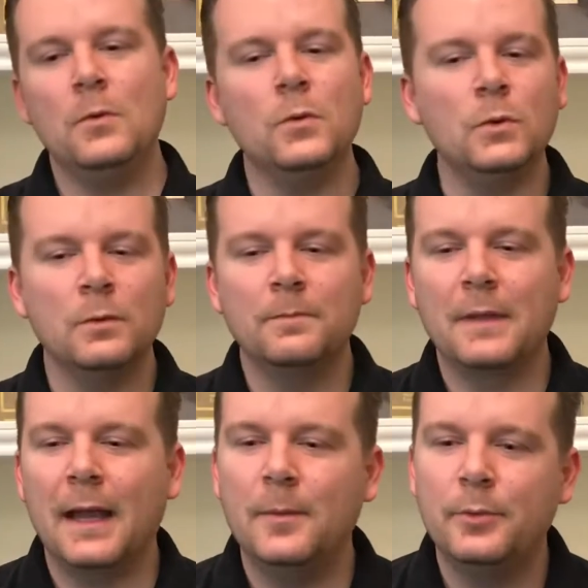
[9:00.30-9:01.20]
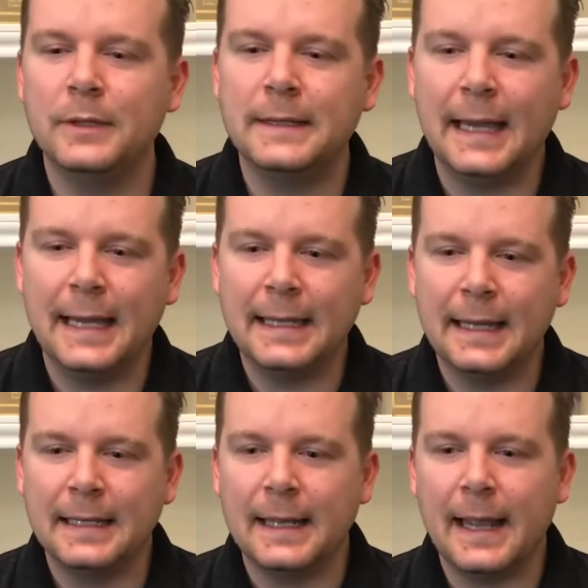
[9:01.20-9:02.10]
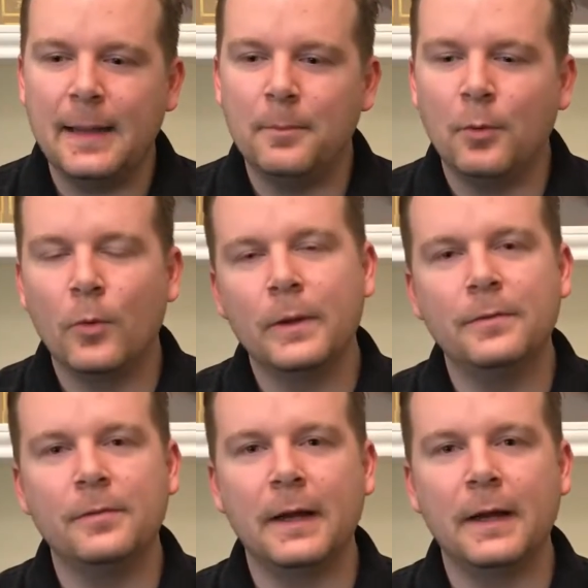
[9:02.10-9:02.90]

Ooh, I'd put that at an 8.5,